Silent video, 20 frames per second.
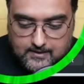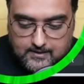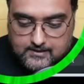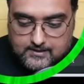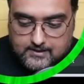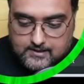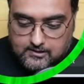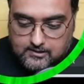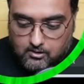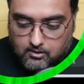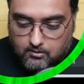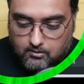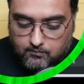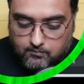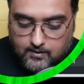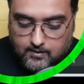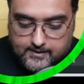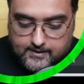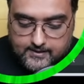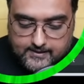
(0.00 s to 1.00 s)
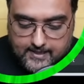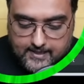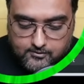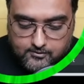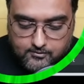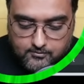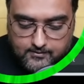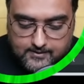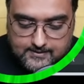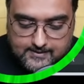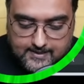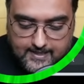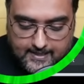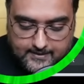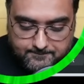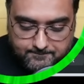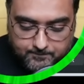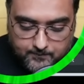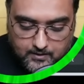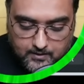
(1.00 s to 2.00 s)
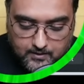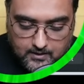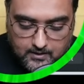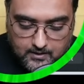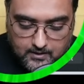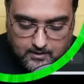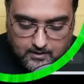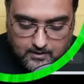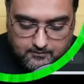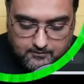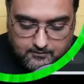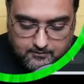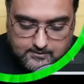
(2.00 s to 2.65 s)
So, what it can do is that you can just come